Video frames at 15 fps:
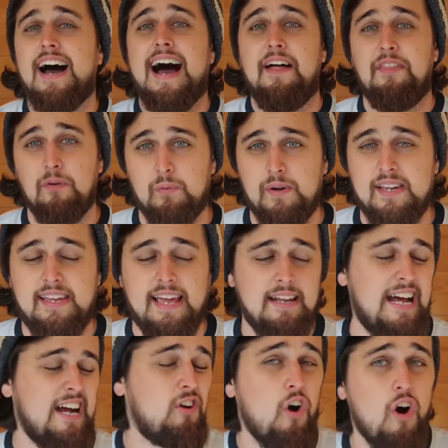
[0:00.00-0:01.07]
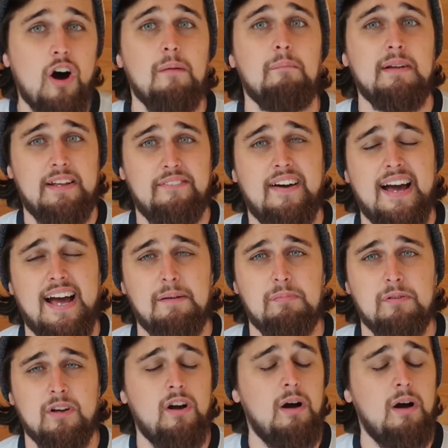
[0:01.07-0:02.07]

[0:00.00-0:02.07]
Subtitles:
at the weekend. I can't believe it happened.